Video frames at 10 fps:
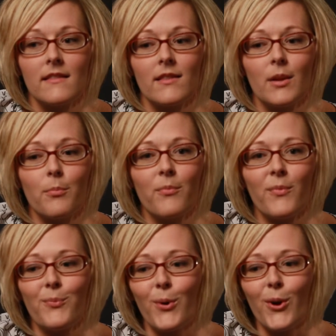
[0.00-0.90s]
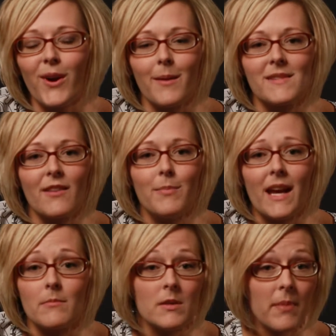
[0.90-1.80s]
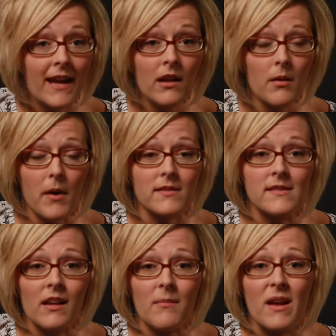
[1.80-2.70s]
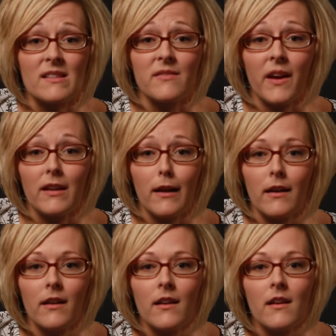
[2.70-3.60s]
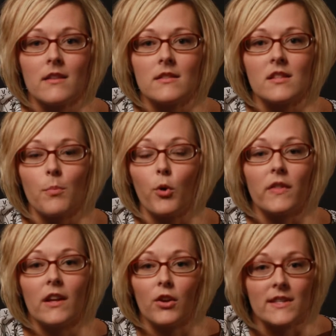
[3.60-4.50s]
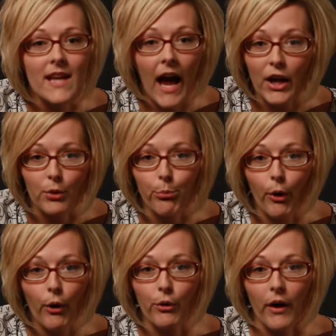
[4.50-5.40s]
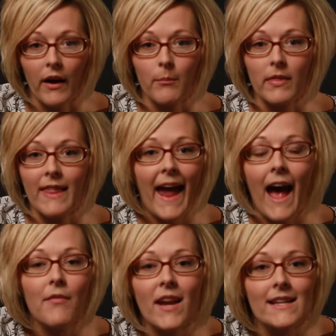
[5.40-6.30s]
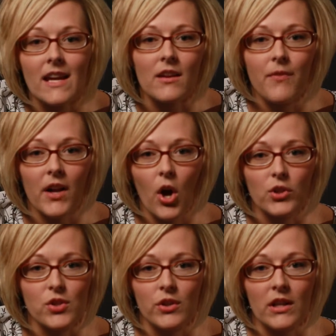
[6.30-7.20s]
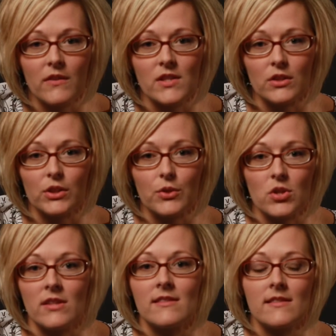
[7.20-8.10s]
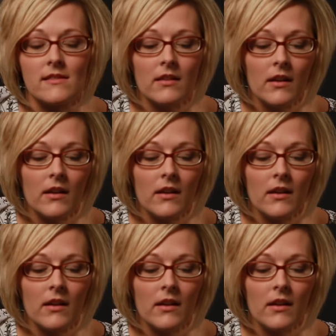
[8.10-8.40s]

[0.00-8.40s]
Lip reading: the programs have become dependent upon CMS funding to support their entire program. They haven't identified alternative solutions.